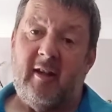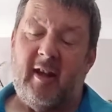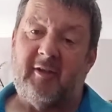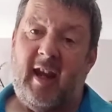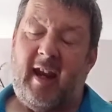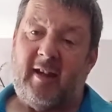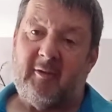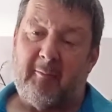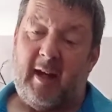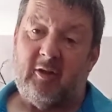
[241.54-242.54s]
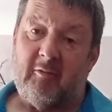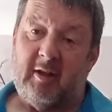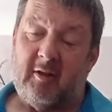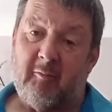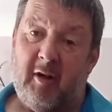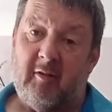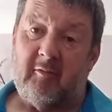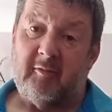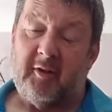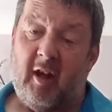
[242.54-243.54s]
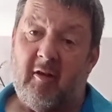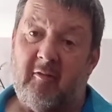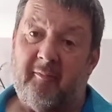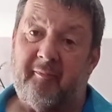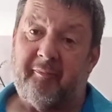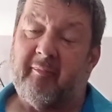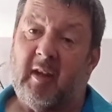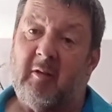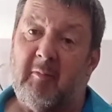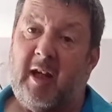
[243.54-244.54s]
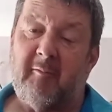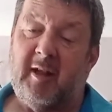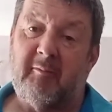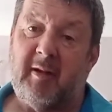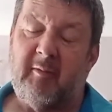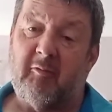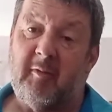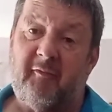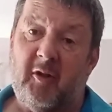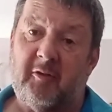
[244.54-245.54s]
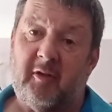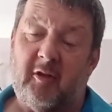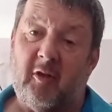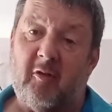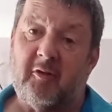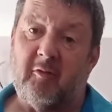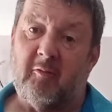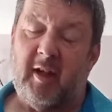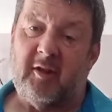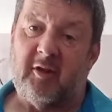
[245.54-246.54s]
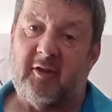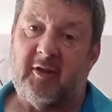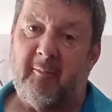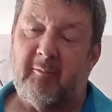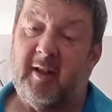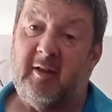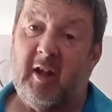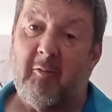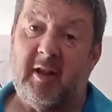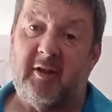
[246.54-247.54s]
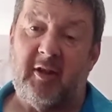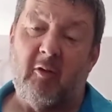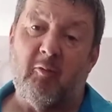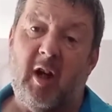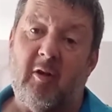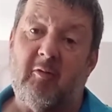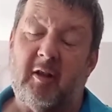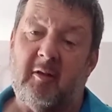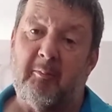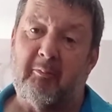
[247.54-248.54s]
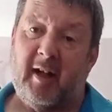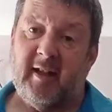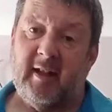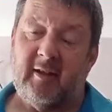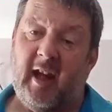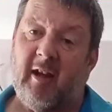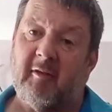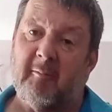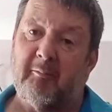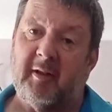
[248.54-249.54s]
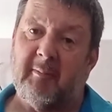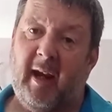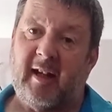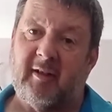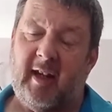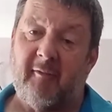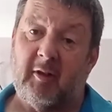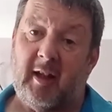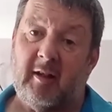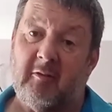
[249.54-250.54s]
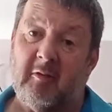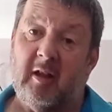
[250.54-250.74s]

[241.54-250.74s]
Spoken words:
there's that aspect to it as well. So maybe people refer to the dots, or they just simply know it so well, can break it down and put it back together again,